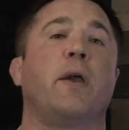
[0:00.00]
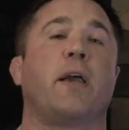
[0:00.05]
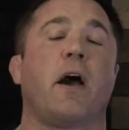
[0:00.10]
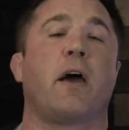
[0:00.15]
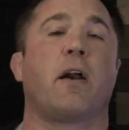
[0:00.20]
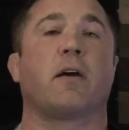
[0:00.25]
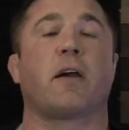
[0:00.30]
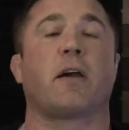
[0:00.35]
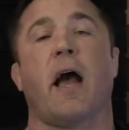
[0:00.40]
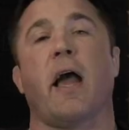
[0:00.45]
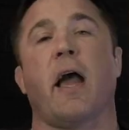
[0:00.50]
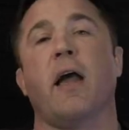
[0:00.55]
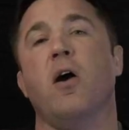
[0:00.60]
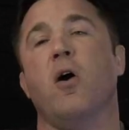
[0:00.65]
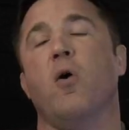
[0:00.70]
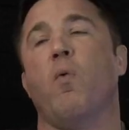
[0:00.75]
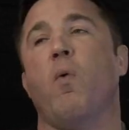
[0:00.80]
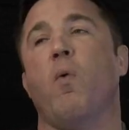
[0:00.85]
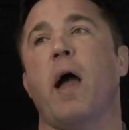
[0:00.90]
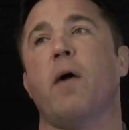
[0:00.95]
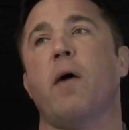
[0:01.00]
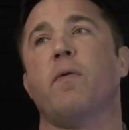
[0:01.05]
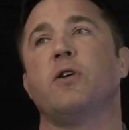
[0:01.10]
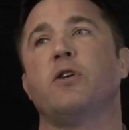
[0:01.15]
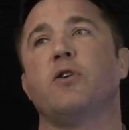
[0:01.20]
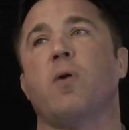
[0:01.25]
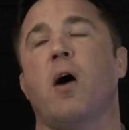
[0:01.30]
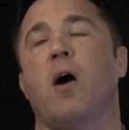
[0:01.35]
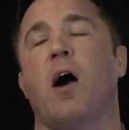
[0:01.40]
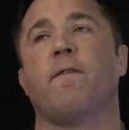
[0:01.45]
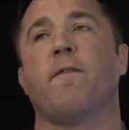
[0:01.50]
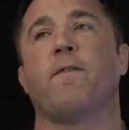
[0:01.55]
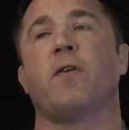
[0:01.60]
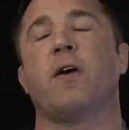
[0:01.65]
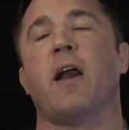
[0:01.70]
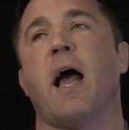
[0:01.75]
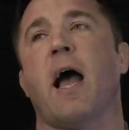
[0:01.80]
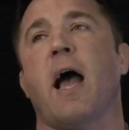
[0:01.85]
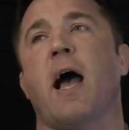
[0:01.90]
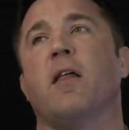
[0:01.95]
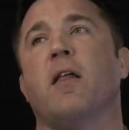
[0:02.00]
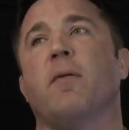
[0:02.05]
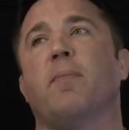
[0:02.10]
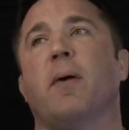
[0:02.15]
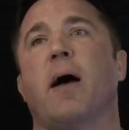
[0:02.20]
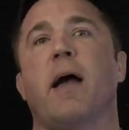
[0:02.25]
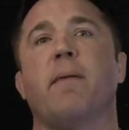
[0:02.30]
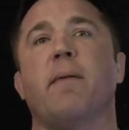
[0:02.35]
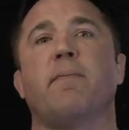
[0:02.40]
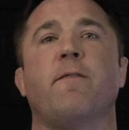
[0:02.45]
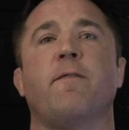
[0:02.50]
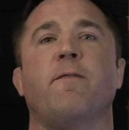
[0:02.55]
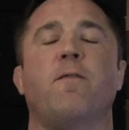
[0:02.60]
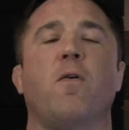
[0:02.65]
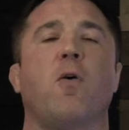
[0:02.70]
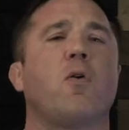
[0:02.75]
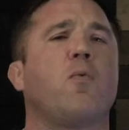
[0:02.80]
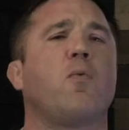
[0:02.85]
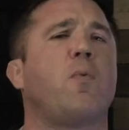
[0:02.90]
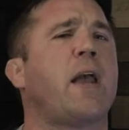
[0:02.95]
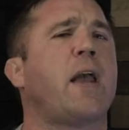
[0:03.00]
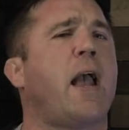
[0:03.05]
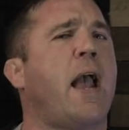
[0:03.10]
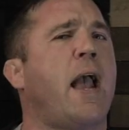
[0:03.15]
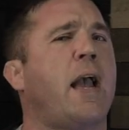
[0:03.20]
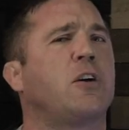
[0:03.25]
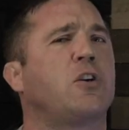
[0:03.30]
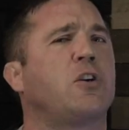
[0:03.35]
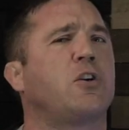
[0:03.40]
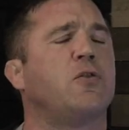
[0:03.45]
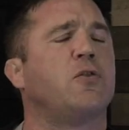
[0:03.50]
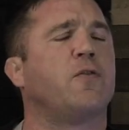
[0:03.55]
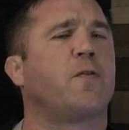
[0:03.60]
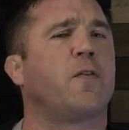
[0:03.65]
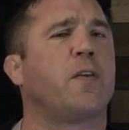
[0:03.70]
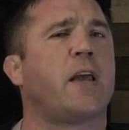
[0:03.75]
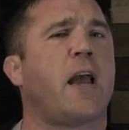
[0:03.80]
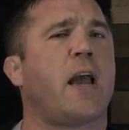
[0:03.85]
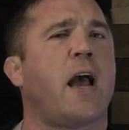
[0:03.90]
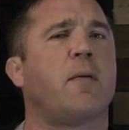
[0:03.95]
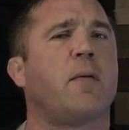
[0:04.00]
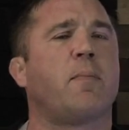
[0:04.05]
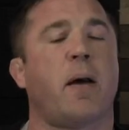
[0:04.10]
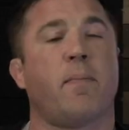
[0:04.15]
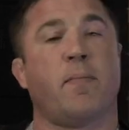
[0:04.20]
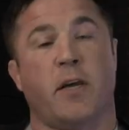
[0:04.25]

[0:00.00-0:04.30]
we got our guy. Why would you offer an alibi before we asked you for the alibi?